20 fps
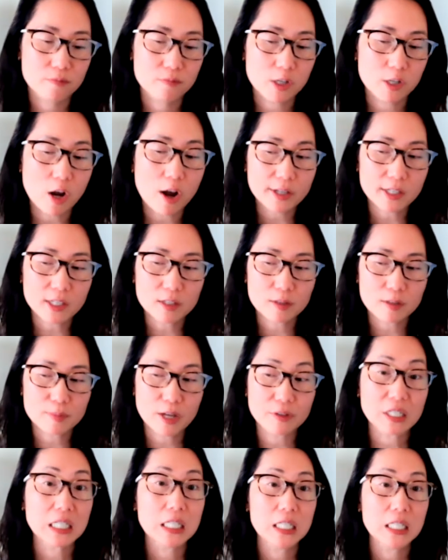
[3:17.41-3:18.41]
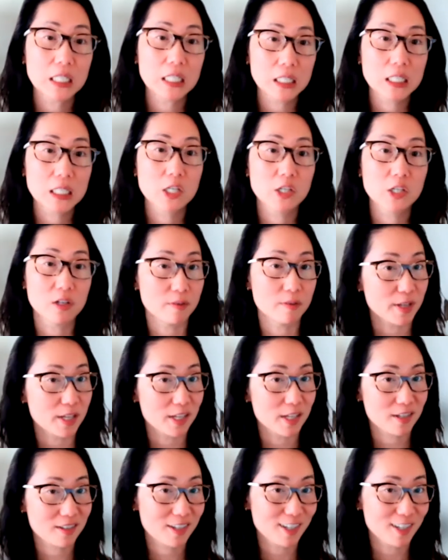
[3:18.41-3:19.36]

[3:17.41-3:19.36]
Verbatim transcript: talking about illegitimate